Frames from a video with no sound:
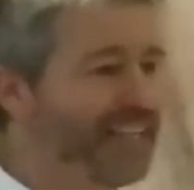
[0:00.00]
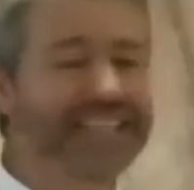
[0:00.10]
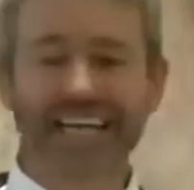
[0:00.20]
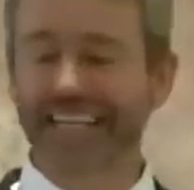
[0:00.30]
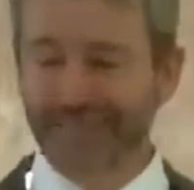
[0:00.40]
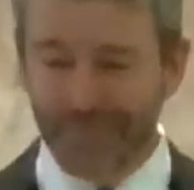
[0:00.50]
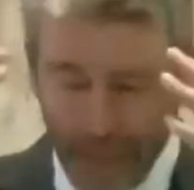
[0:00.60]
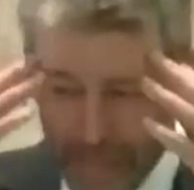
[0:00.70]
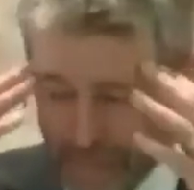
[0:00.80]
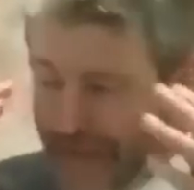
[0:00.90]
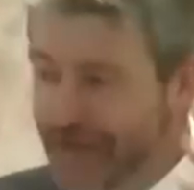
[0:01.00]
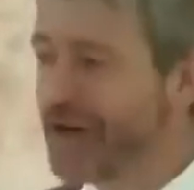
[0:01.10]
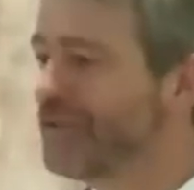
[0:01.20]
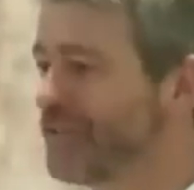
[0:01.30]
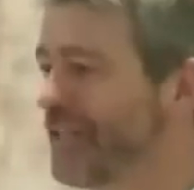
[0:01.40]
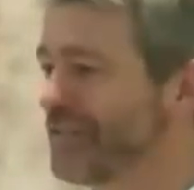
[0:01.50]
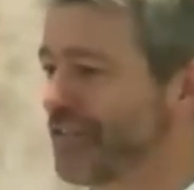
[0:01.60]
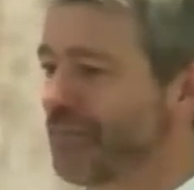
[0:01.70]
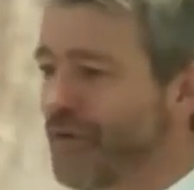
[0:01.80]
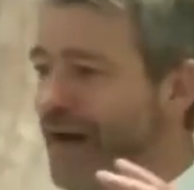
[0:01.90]
These had, people had no
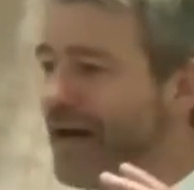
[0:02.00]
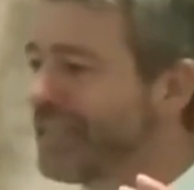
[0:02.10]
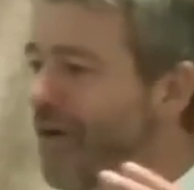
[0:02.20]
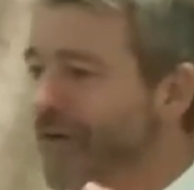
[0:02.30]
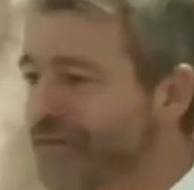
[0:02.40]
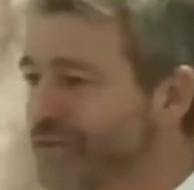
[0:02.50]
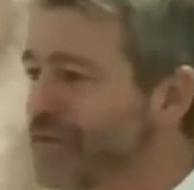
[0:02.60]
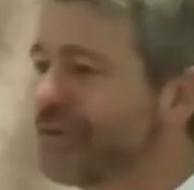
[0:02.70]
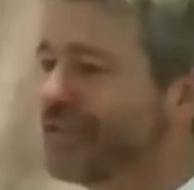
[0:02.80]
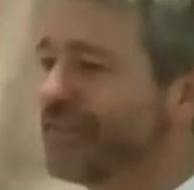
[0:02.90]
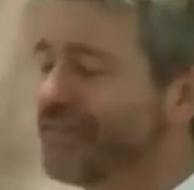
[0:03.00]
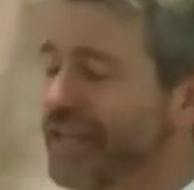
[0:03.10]
sense of morality. All sorts